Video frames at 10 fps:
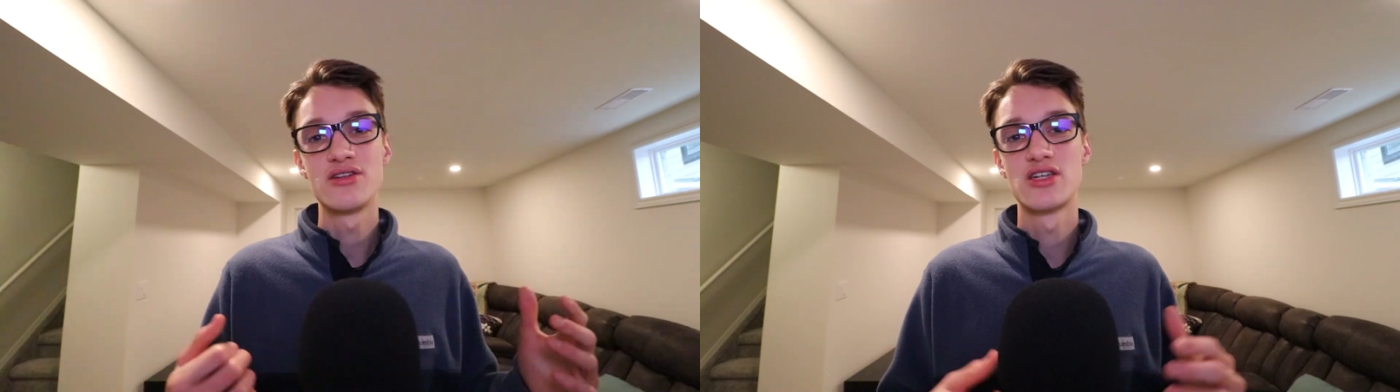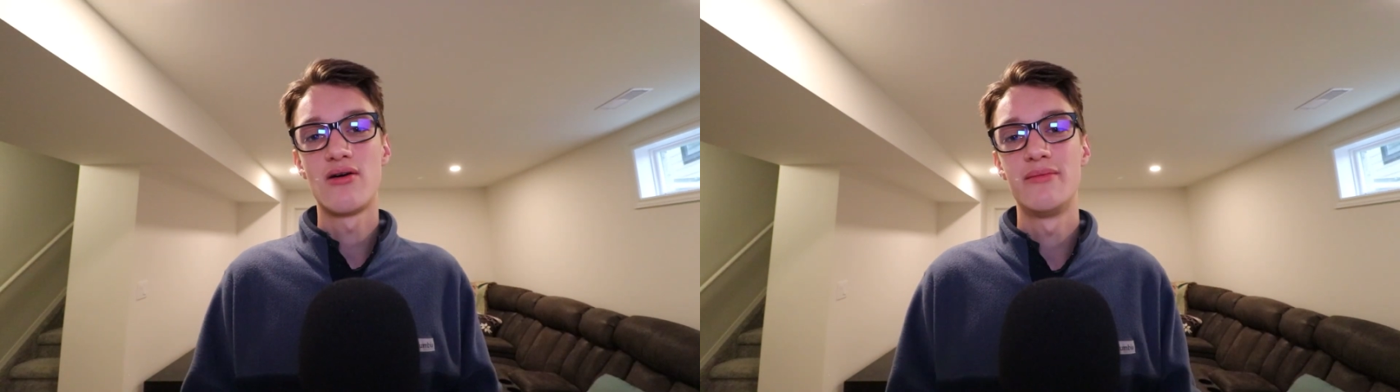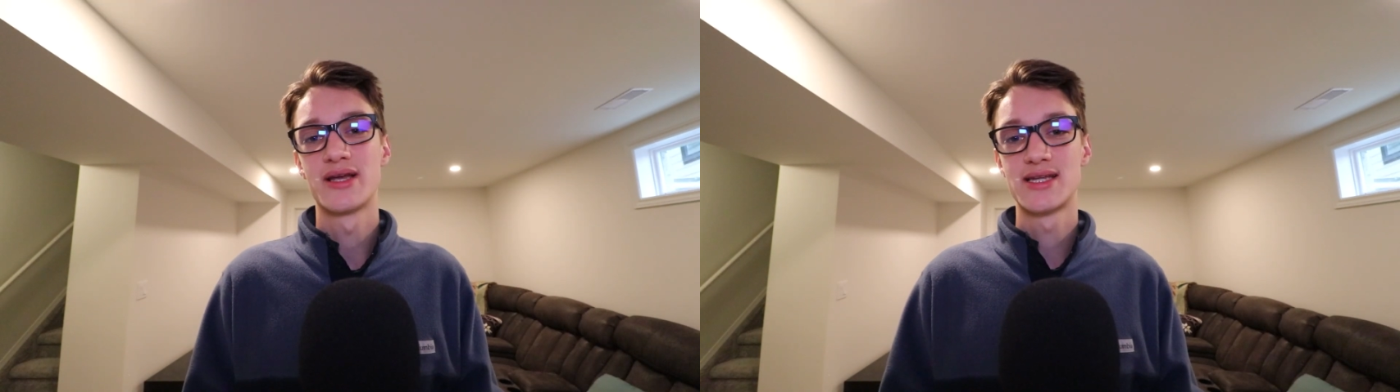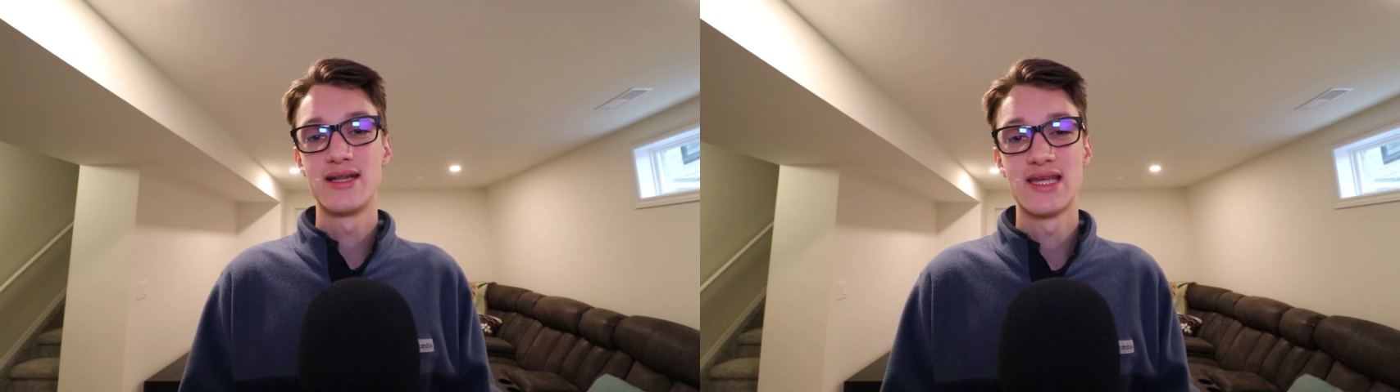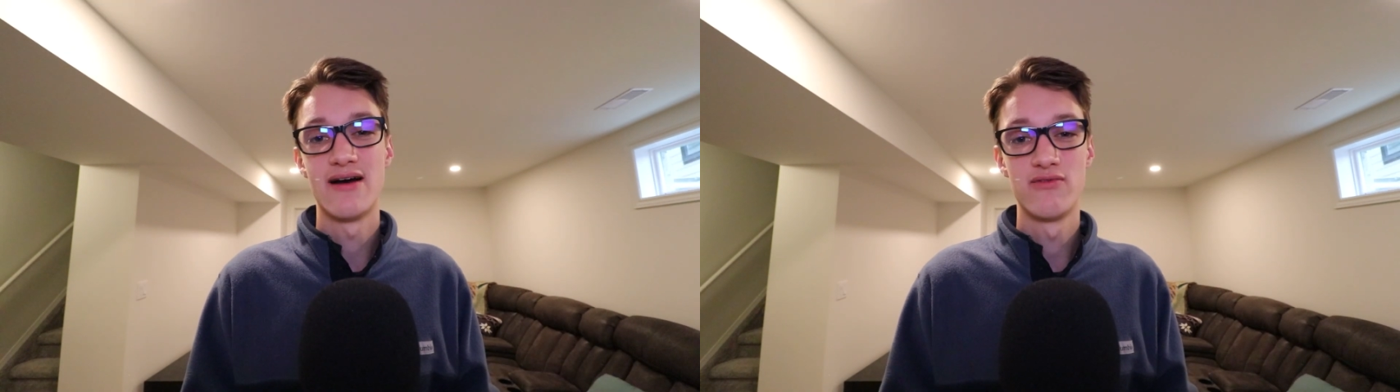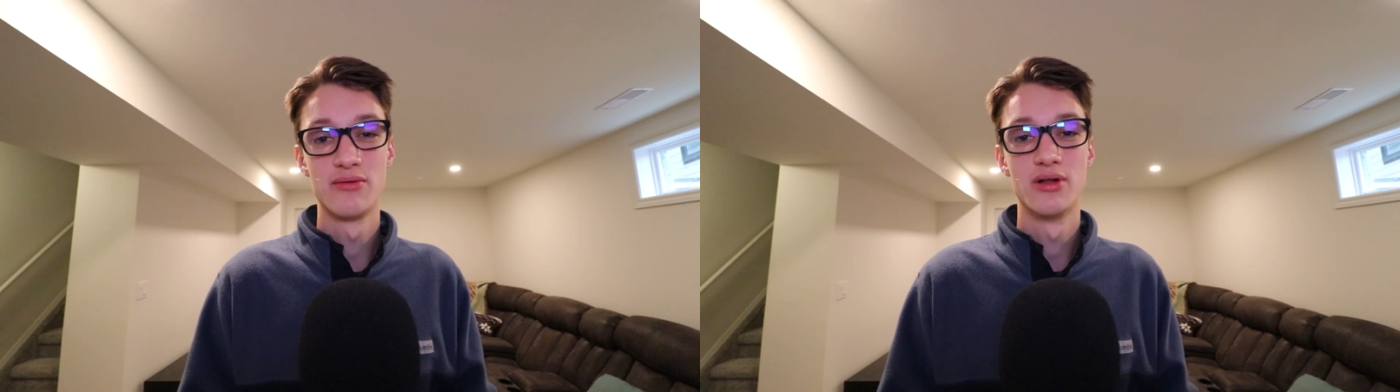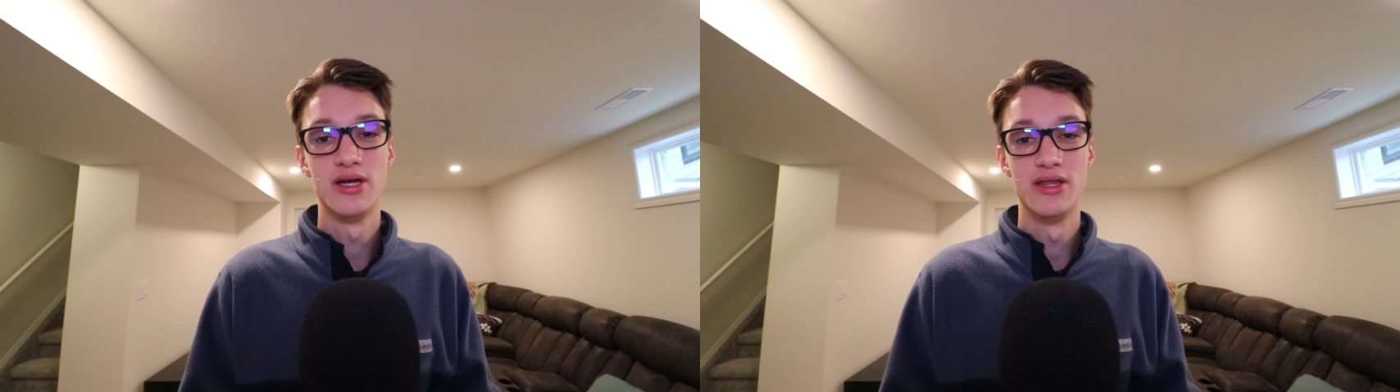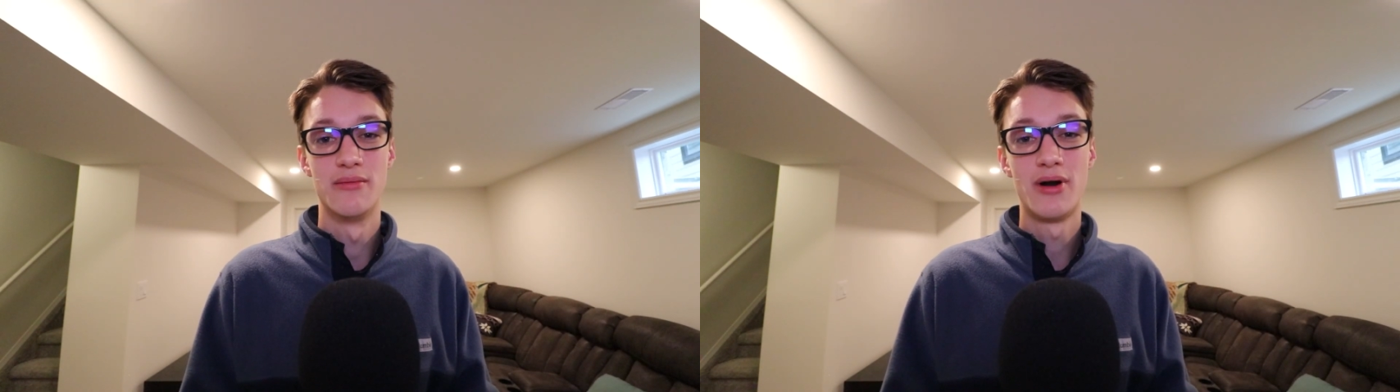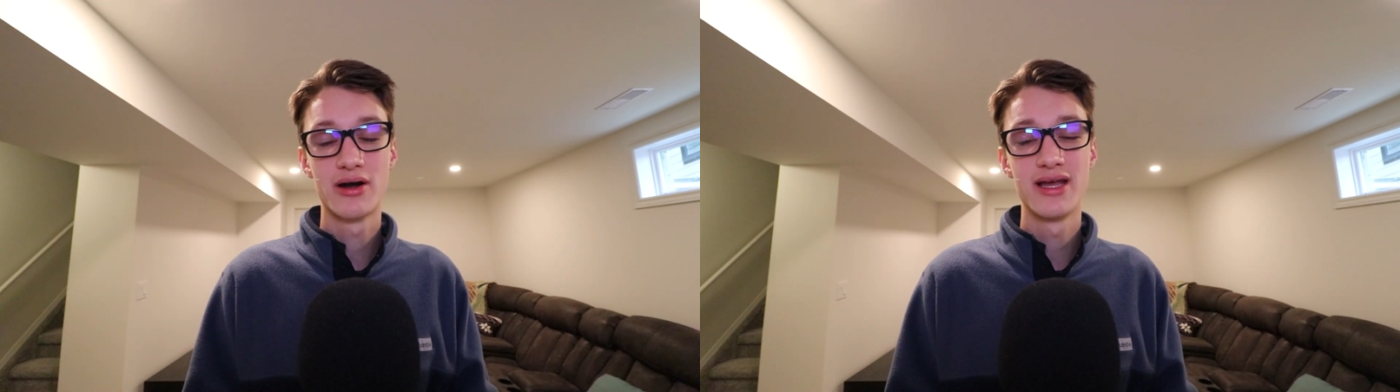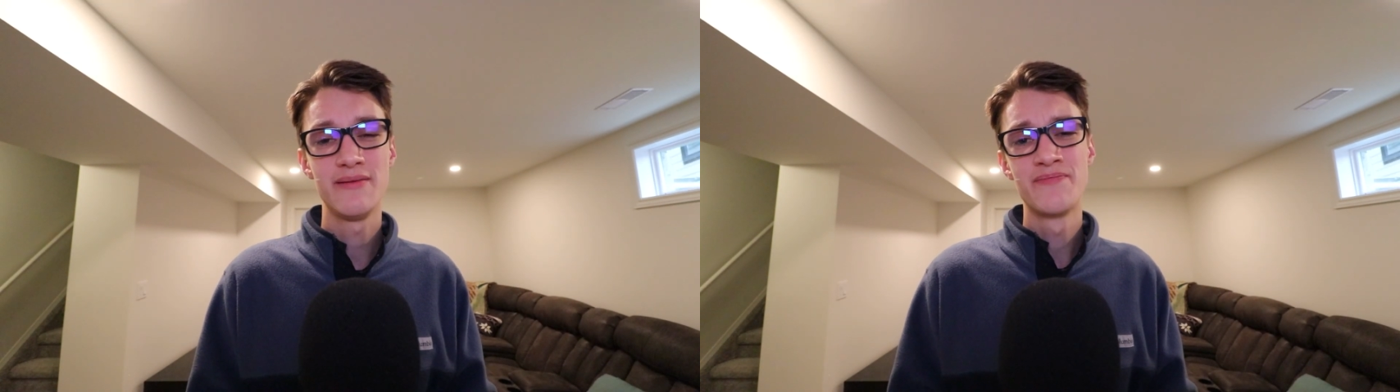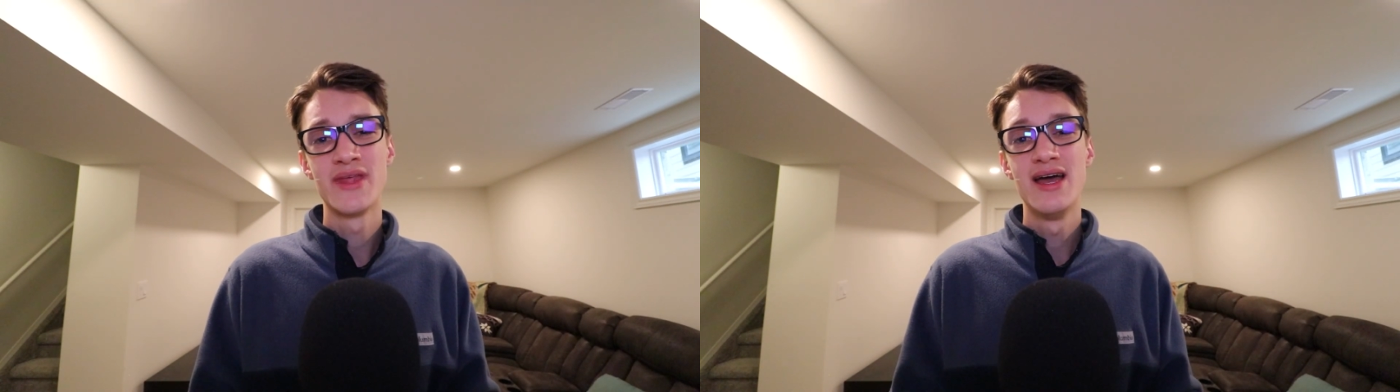So I'm excited to have Webull in the market.